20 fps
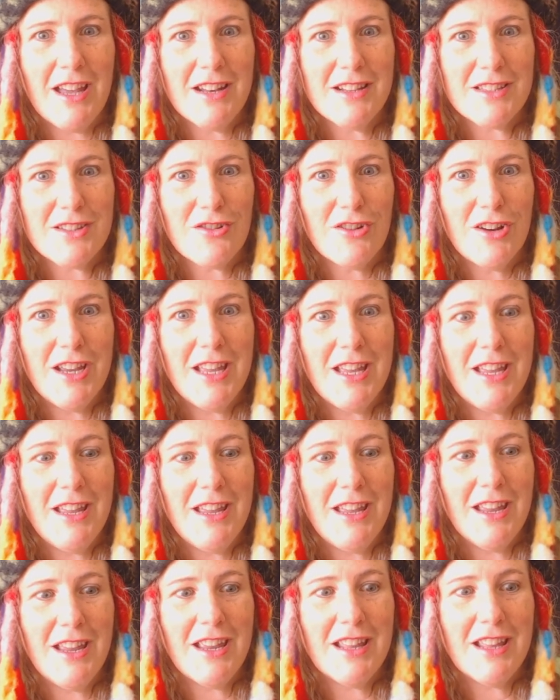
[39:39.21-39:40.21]
Goddess
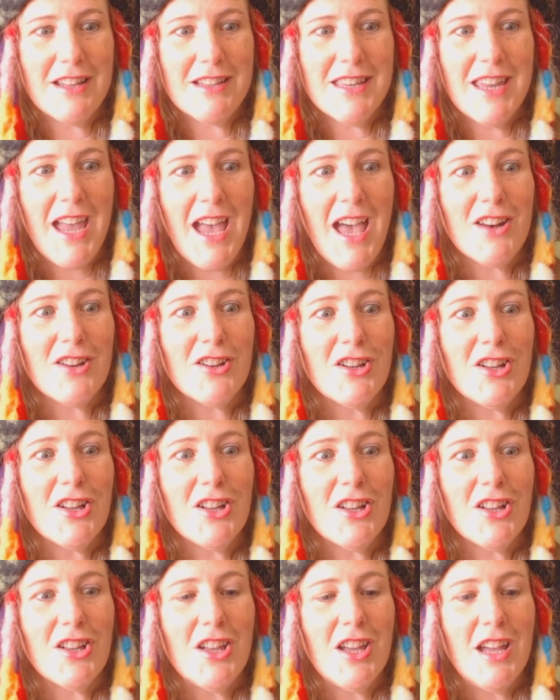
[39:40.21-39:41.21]
Kring in
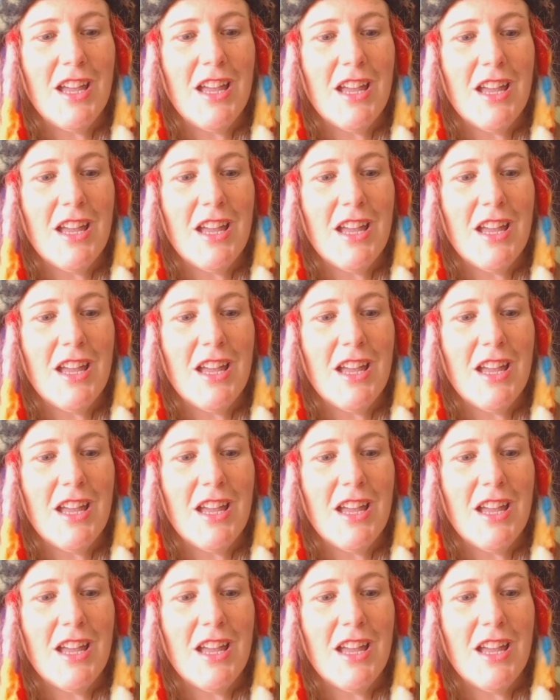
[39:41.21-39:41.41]
Seattle.